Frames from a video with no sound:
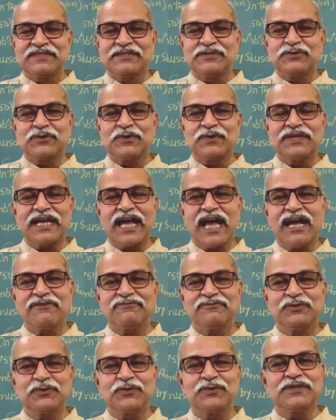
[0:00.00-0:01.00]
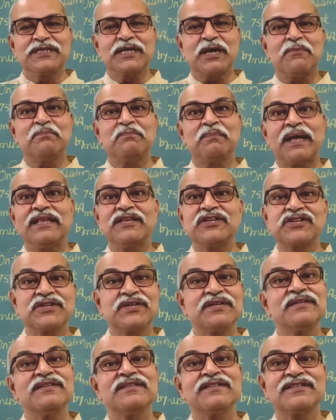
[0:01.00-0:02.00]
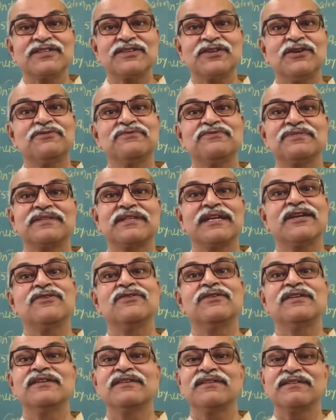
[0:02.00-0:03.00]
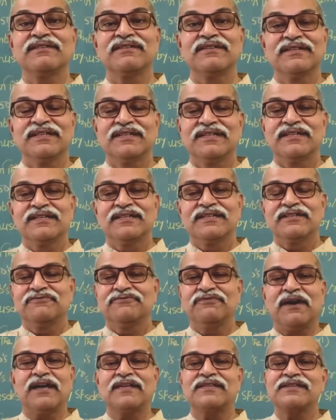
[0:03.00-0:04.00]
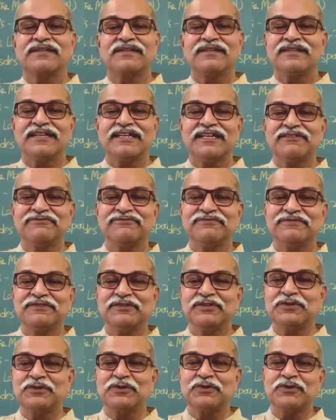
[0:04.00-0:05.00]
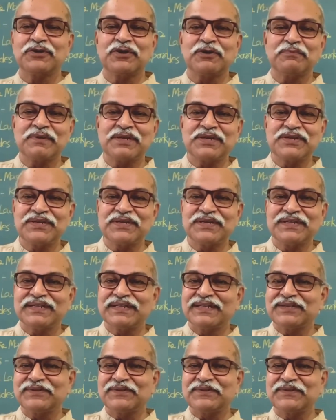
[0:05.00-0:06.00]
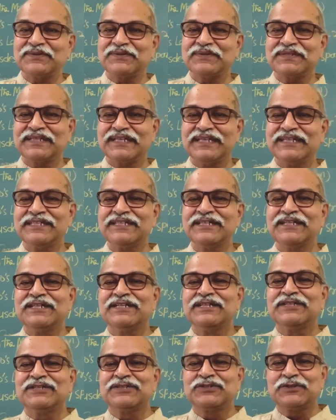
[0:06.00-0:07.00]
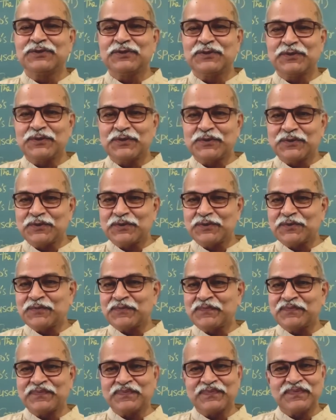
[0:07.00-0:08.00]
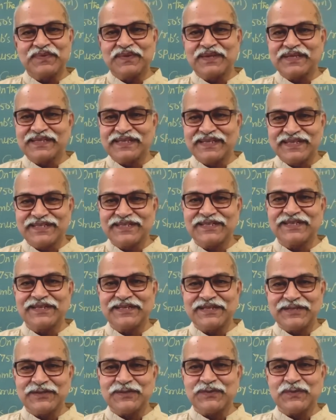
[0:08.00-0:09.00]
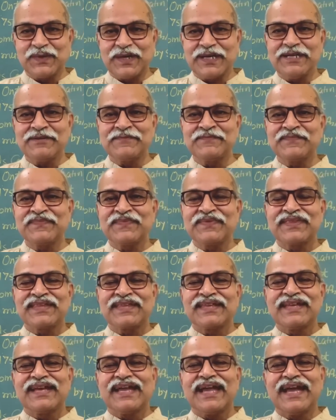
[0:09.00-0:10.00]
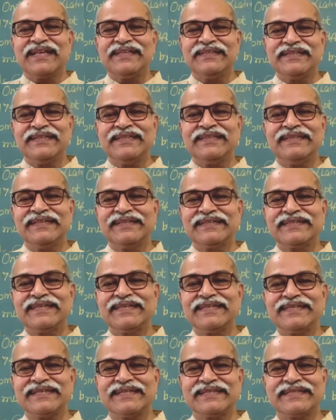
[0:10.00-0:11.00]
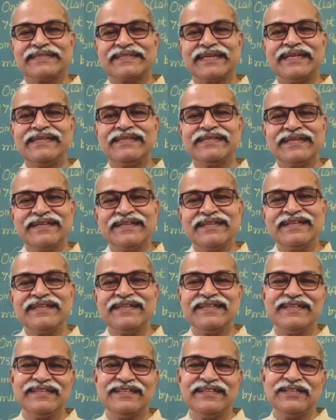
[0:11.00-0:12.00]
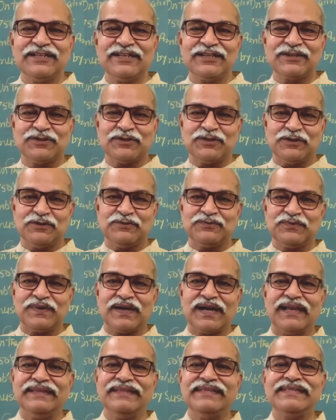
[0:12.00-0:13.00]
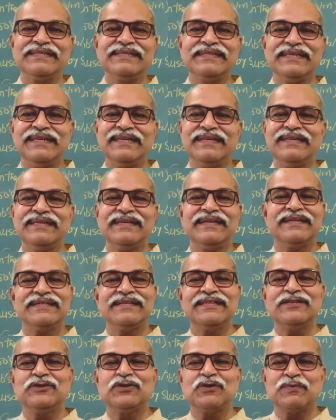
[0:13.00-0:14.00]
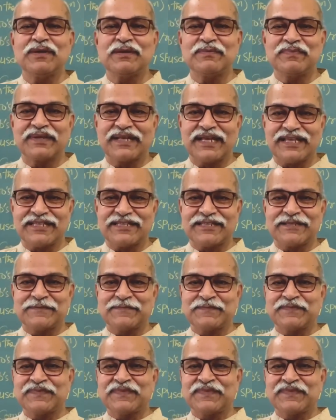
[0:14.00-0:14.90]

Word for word: you don't have those compulsions of regular fast life for your occupation and all those things. So this is one. And then this is a centenary year of Einstein getting Nobel Prize.